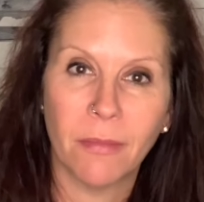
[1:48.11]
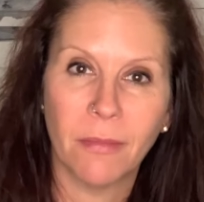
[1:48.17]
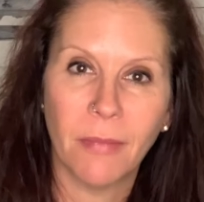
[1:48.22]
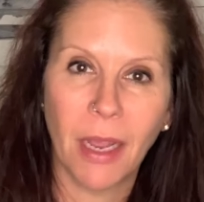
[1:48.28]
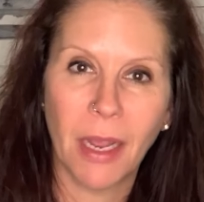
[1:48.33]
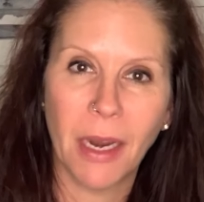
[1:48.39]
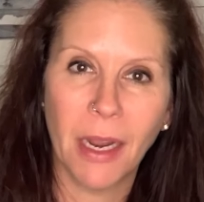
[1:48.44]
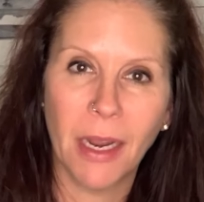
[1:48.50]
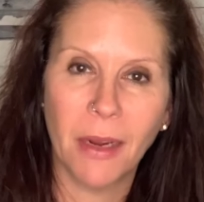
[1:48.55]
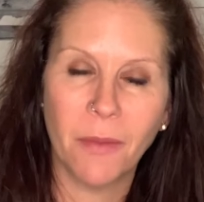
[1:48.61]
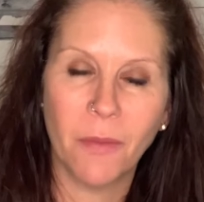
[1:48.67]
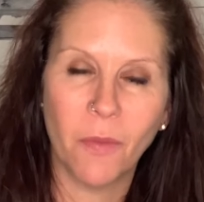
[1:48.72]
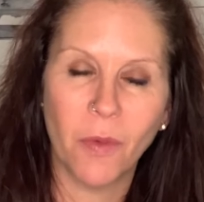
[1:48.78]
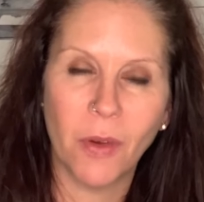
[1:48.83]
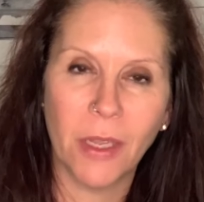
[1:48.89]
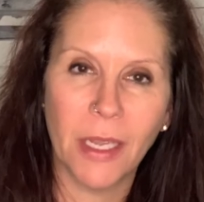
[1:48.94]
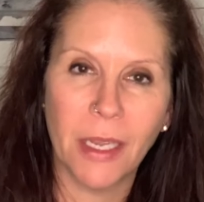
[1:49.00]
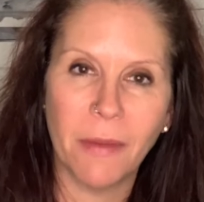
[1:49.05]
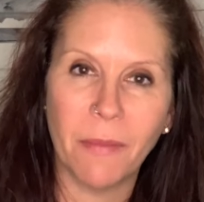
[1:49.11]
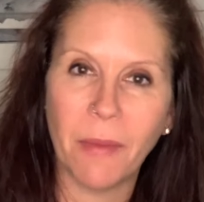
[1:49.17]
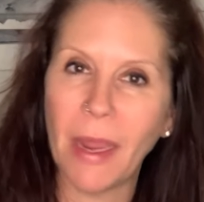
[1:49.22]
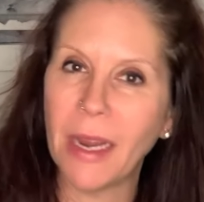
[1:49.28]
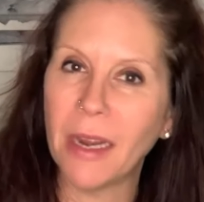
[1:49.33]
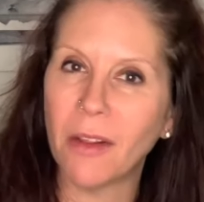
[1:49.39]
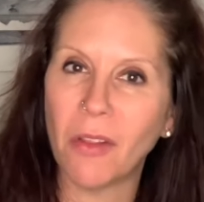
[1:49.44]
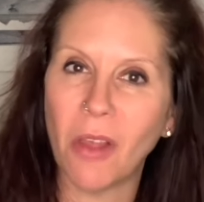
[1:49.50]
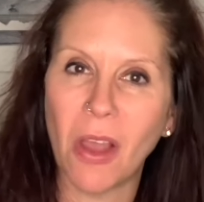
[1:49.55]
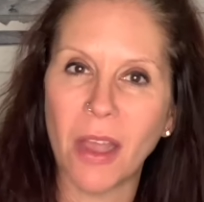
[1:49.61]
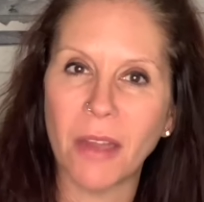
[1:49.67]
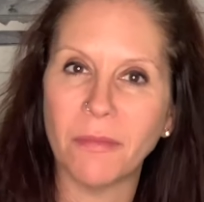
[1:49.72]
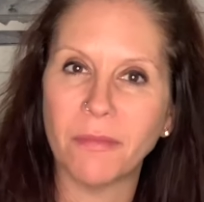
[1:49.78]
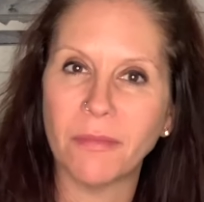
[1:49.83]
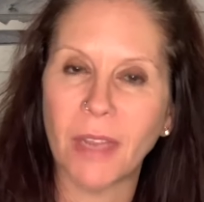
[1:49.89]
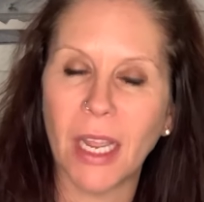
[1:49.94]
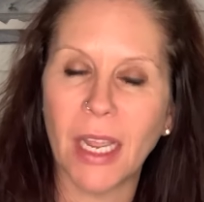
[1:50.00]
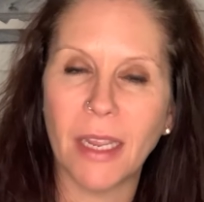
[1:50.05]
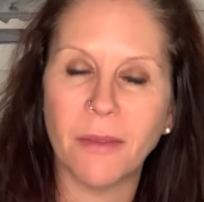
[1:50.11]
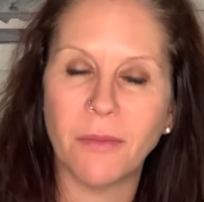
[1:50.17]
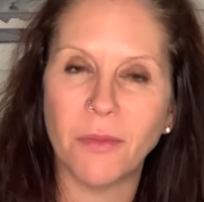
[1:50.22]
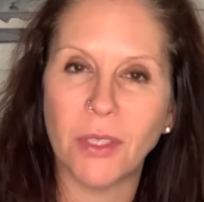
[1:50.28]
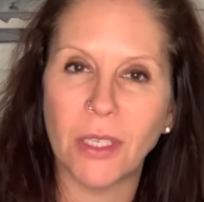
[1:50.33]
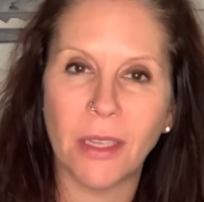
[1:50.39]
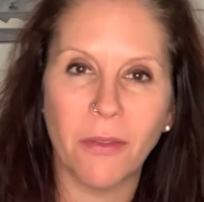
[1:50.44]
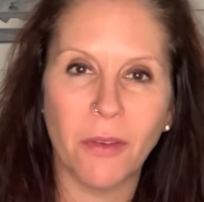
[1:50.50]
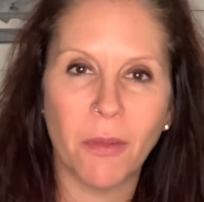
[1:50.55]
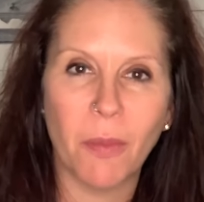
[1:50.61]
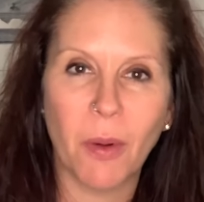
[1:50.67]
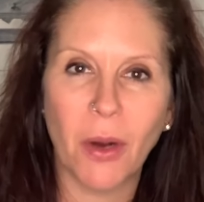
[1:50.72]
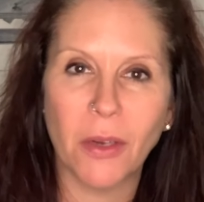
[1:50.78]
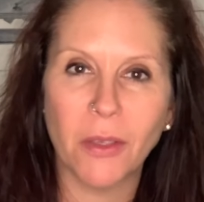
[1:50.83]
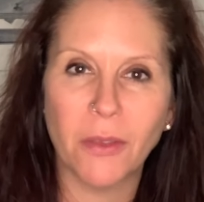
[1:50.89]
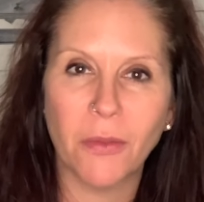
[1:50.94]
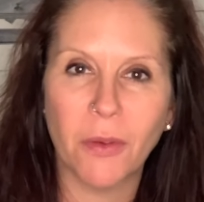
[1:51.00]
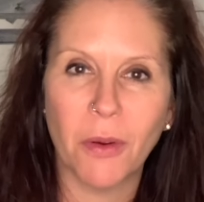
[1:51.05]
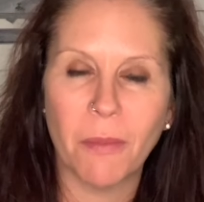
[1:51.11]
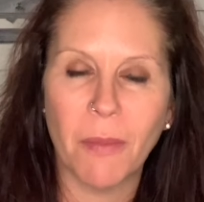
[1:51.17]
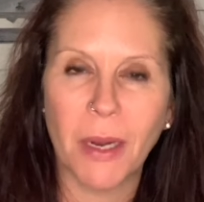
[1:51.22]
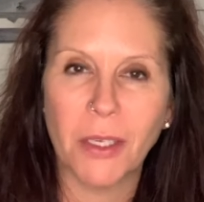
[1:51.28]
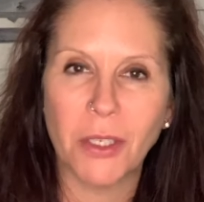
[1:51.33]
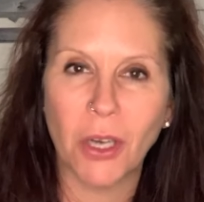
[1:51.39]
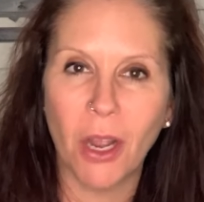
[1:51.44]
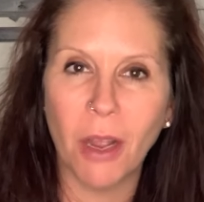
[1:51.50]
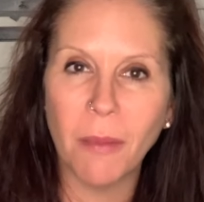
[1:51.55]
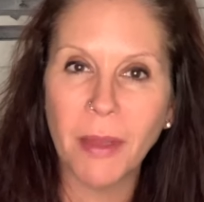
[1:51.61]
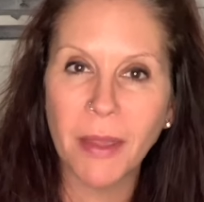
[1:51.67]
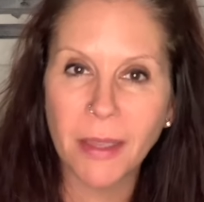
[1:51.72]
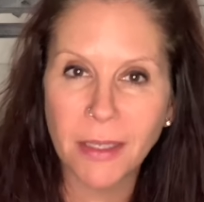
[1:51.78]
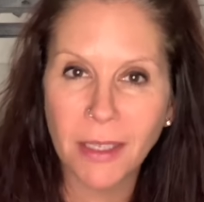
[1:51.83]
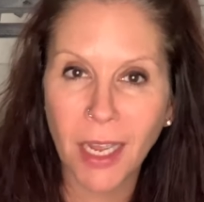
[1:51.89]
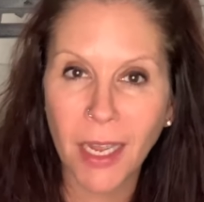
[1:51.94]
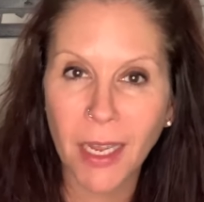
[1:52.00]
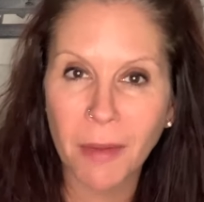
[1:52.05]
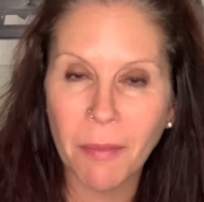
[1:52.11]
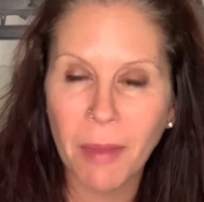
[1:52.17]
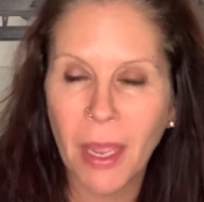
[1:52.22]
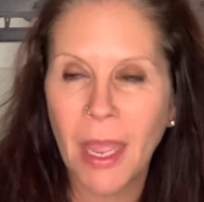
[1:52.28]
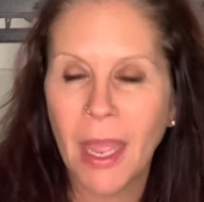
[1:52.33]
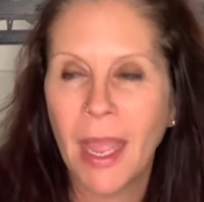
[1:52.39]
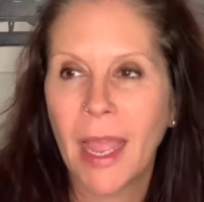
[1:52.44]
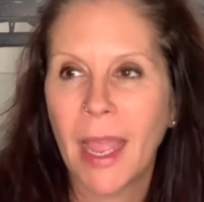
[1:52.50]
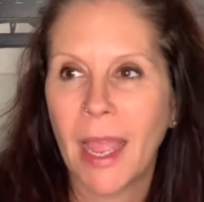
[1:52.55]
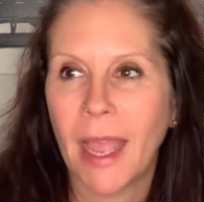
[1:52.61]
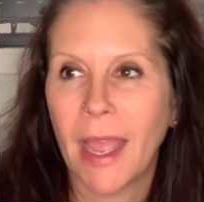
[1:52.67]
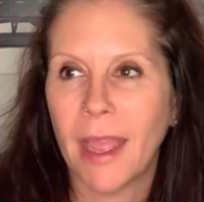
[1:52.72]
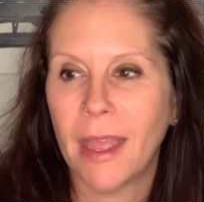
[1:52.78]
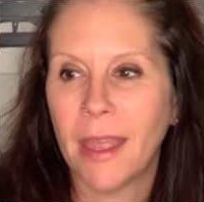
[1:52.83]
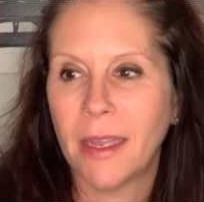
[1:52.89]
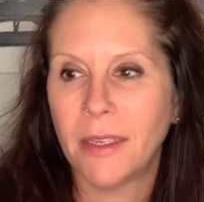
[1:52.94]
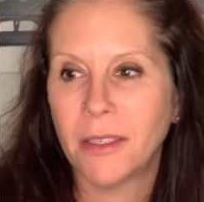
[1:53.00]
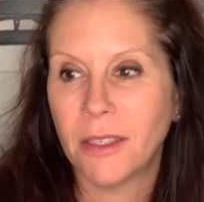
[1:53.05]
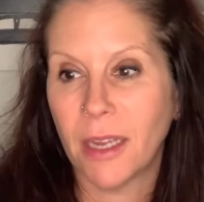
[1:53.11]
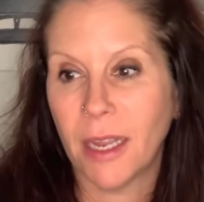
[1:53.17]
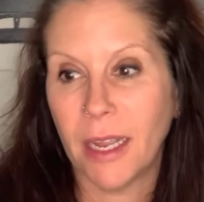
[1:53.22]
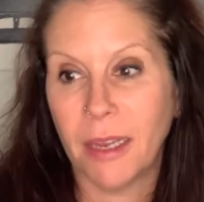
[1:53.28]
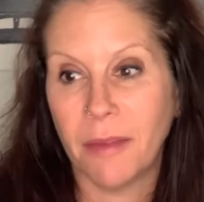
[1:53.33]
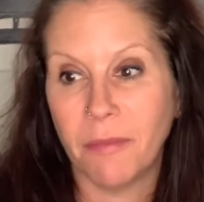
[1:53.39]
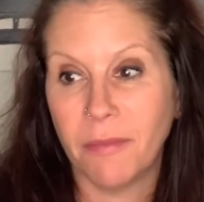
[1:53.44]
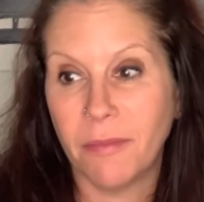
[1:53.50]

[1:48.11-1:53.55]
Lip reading: And I really ate a lot. I delivered parts for my job at the time and I